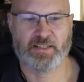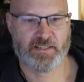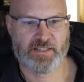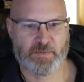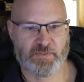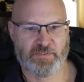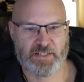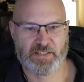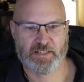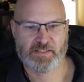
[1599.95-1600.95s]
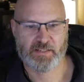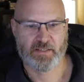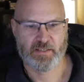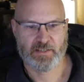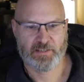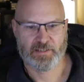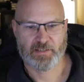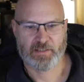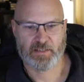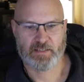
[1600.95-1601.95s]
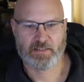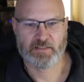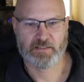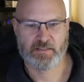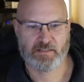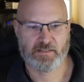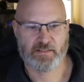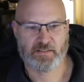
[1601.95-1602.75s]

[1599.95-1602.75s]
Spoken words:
simplify things. And